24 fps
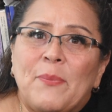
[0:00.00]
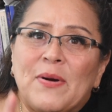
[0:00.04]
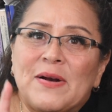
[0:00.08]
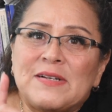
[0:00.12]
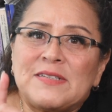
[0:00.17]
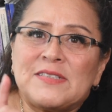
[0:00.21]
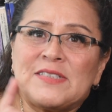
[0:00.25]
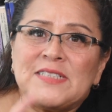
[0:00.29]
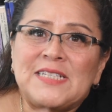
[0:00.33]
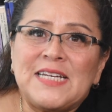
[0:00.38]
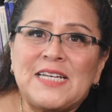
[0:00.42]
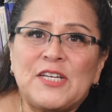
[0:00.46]

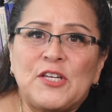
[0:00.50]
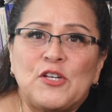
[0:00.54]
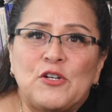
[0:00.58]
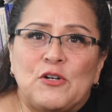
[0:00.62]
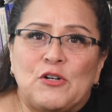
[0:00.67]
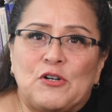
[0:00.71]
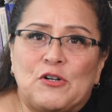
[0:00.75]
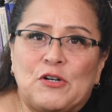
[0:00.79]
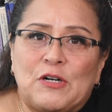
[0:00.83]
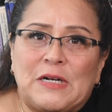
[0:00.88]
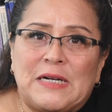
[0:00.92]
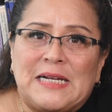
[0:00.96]

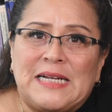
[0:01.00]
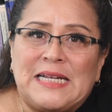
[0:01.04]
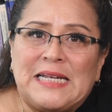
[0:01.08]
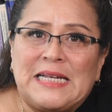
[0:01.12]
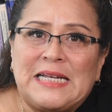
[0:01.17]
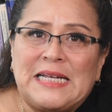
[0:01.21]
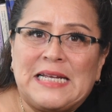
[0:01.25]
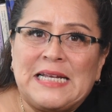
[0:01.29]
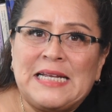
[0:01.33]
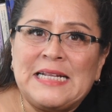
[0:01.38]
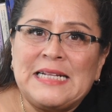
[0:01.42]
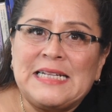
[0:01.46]

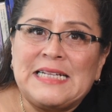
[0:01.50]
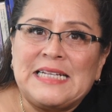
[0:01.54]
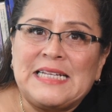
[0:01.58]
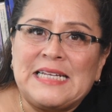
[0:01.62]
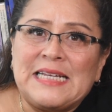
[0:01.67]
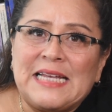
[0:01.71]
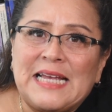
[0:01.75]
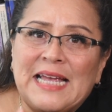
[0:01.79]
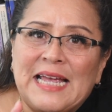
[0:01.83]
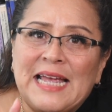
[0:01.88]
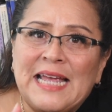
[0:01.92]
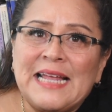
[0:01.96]
particularly in
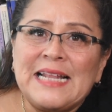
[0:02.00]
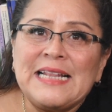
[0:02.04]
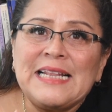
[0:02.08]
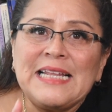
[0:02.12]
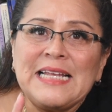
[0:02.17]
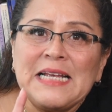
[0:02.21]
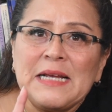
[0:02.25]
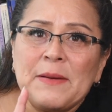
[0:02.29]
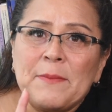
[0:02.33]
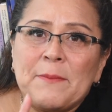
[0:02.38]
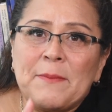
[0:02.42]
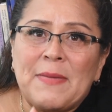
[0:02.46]
the
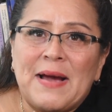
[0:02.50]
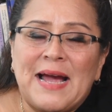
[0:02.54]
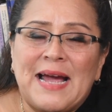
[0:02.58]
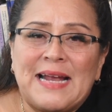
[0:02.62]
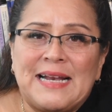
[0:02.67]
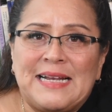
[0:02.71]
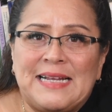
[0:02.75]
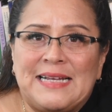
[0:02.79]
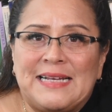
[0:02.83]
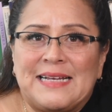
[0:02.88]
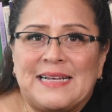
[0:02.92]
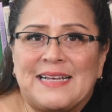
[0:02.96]

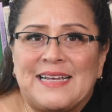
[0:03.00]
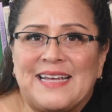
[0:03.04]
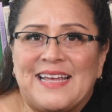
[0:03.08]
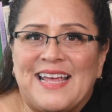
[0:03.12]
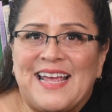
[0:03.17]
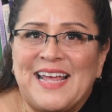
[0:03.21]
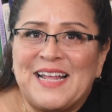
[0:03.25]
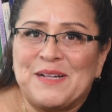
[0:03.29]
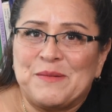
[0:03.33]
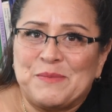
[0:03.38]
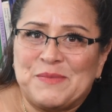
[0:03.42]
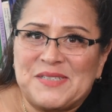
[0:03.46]
enigmatic
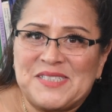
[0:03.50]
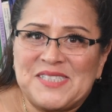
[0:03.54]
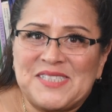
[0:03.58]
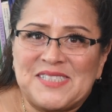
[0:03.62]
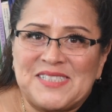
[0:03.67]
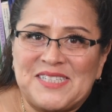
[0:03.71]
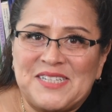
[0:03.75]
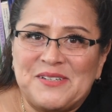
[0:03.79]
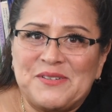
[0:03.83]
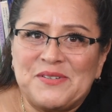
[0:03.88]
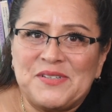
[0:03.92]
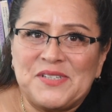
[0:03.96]
and
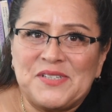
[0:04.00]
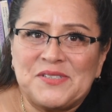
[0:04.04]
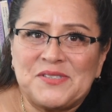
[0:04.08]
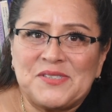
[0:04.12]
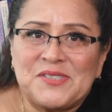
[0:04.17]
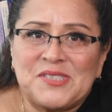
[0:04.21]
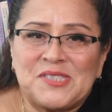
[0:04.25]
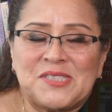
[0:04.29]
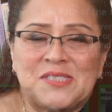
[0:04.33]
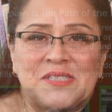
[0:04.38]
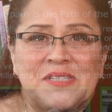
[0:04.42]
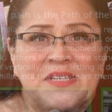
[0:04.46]

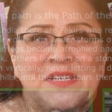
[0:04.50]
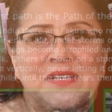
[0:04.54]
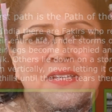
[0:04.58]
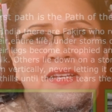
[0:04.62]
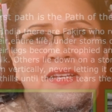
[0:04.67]
mysterious